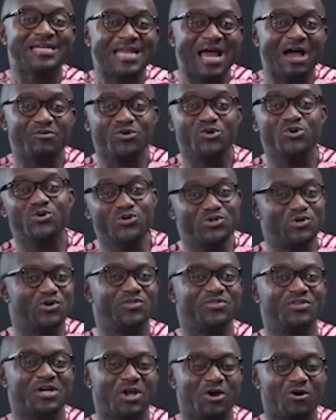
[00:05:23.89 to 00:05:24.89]
Now you
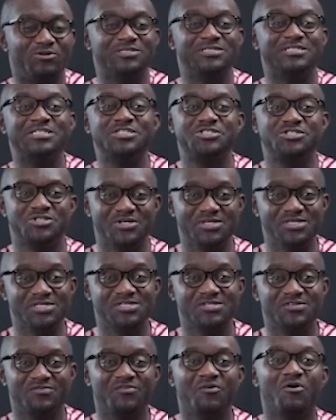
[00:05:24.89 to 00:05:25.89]
know the
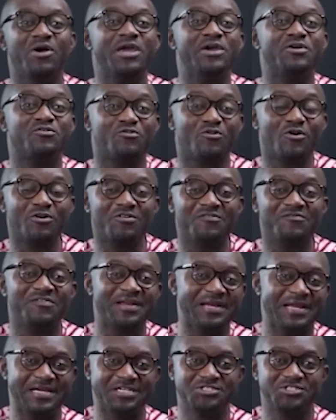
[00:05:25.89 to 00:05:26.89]
conditions for a runoff
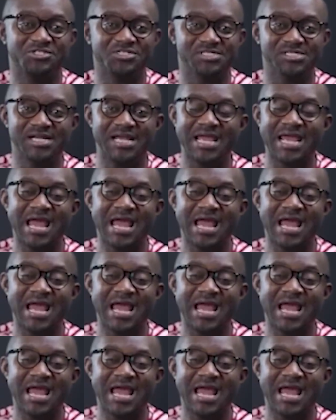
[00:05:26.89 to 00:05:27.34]
election